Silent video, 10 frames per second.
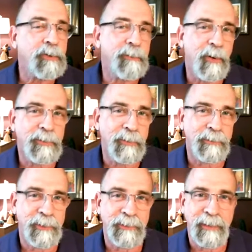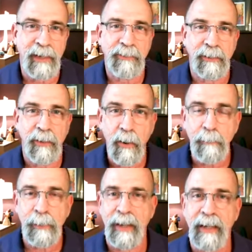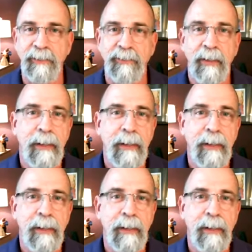the Marching Arts Education homepage,